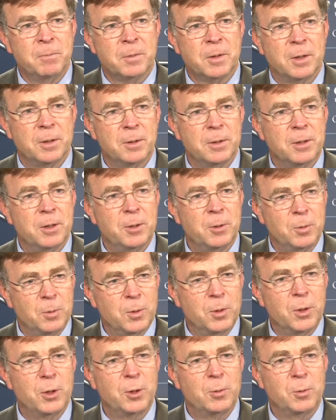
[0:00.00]

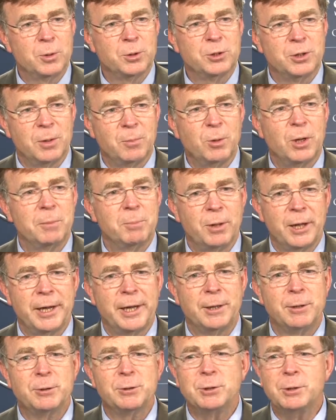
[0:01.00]
were somewhat
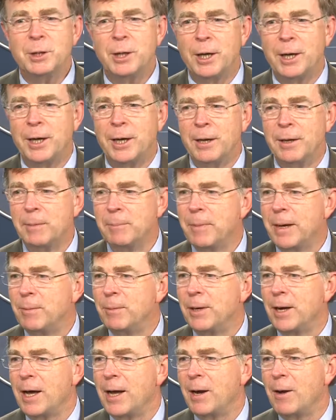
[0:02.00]
planners.
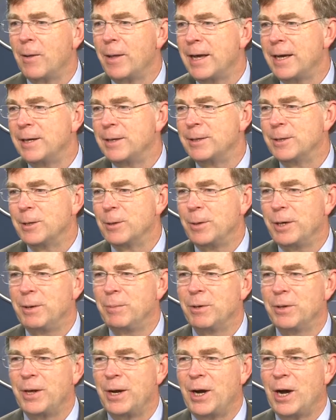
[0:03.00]
Maybe not all had a degree,
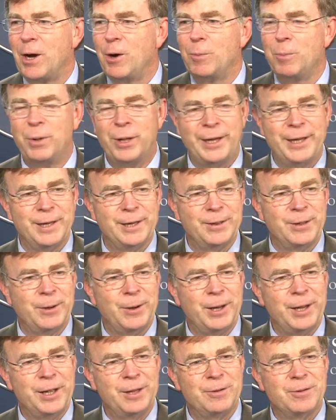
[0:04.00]
but they all plan in their
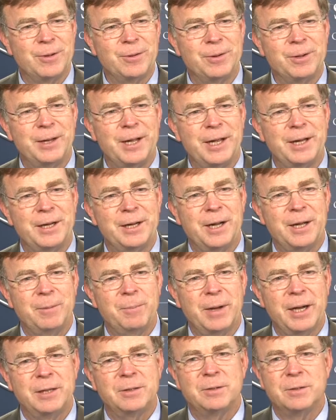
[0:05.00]
heads on a day-to-day
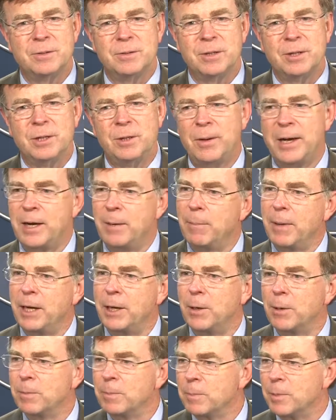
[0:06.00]
basis. Then you had a
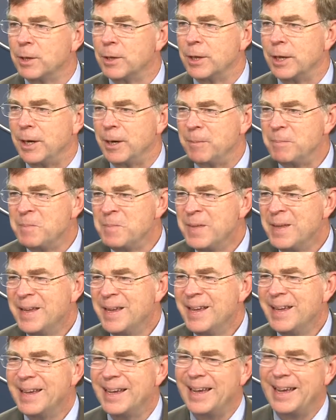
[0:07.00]
mayor in there.
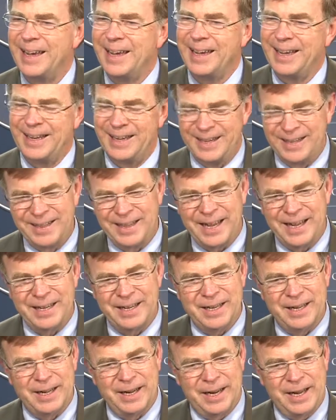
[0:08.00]
And they
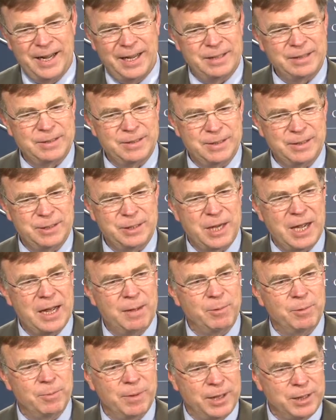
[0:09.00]
did an excellent
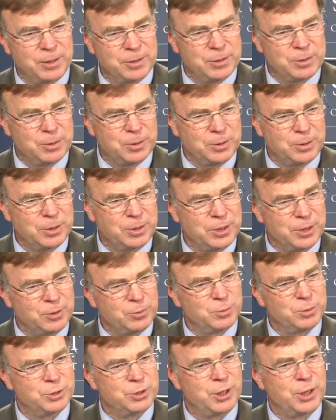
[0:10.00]
job of making sure that
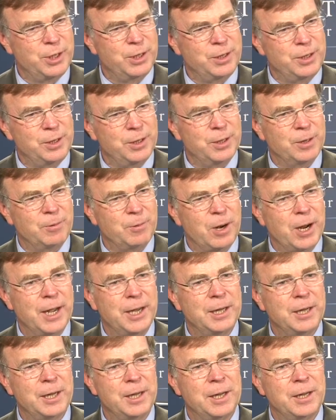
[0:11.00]
this was done and done
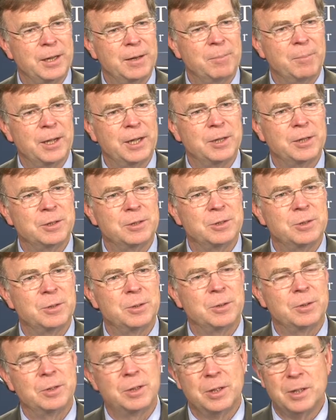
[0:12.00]
right, and making
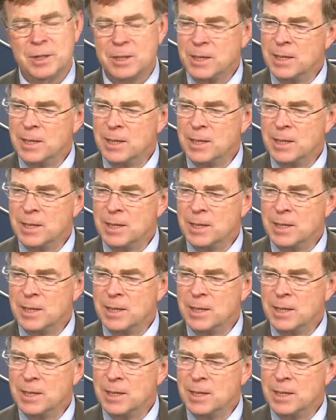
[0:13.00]
sure that